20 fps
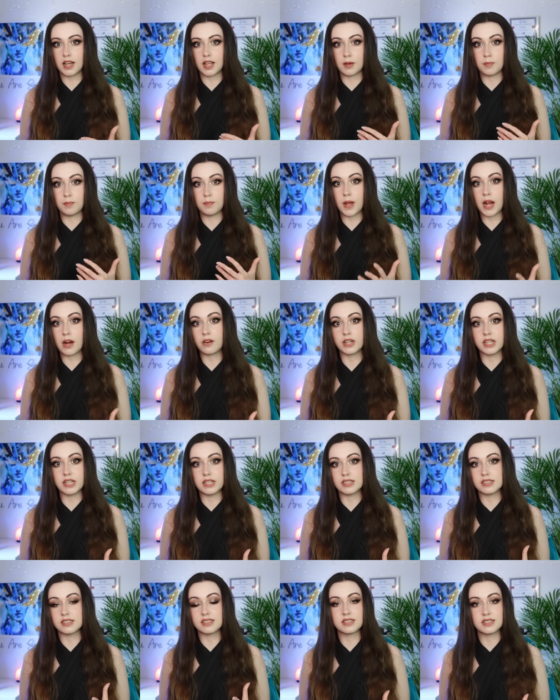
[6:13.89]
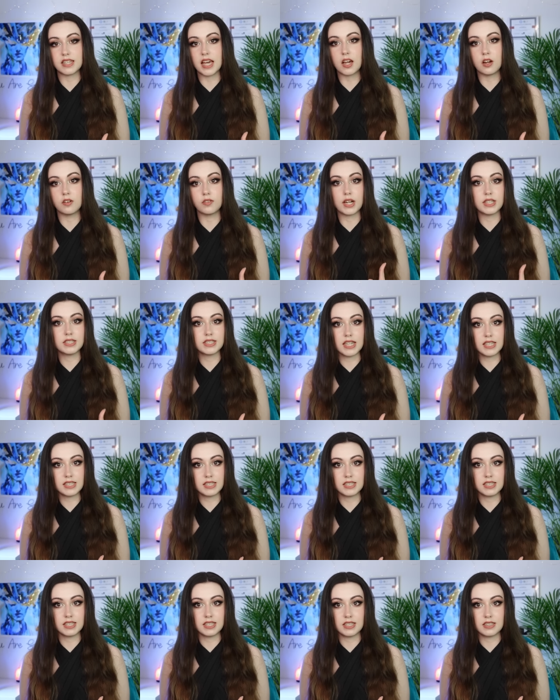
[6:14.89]
and buried set of
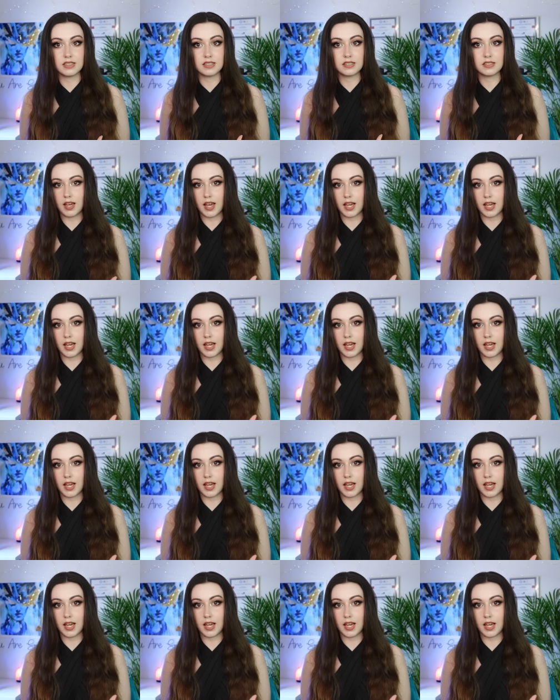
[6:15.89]
identities